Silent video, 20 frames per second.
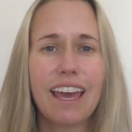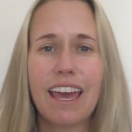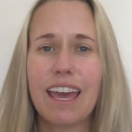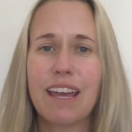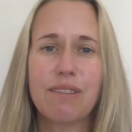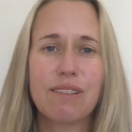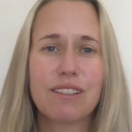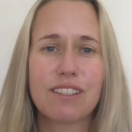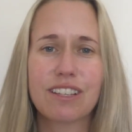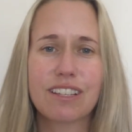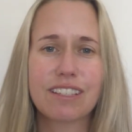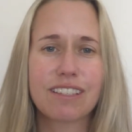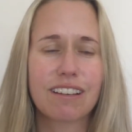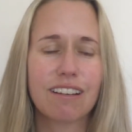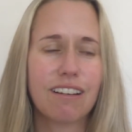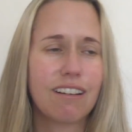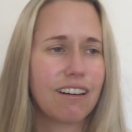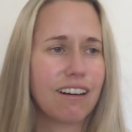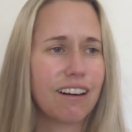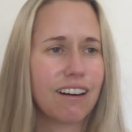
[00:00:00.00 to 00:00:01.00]
It was just,
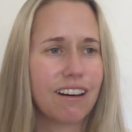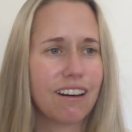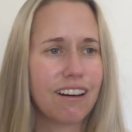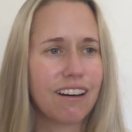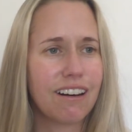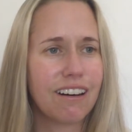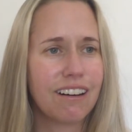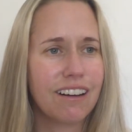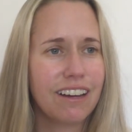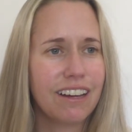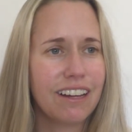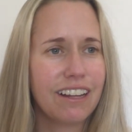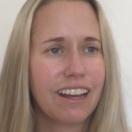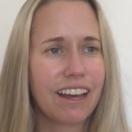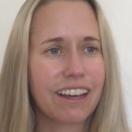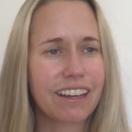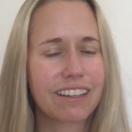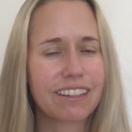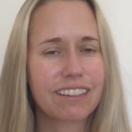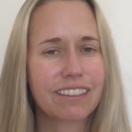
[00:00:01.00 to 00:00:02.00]

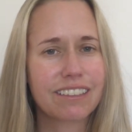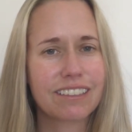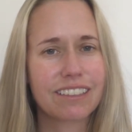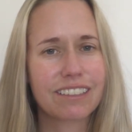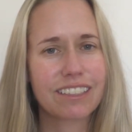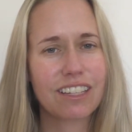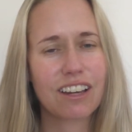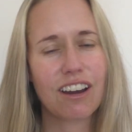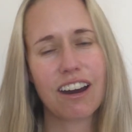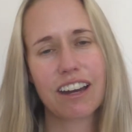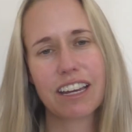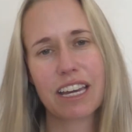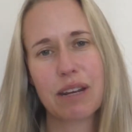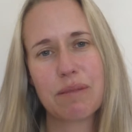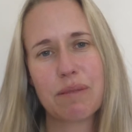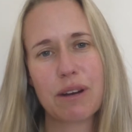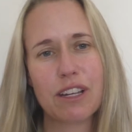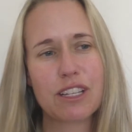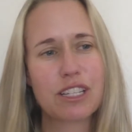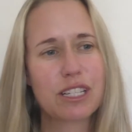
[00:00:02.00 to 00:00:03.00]
like, yeah, I get
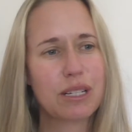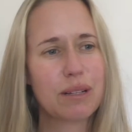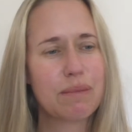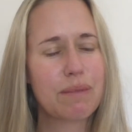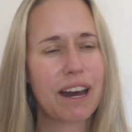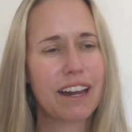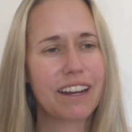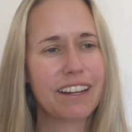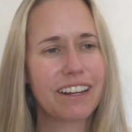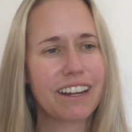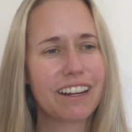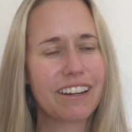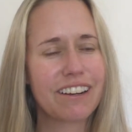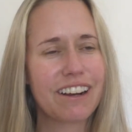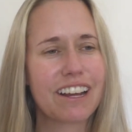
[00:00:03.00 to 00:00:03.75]
emotional about it.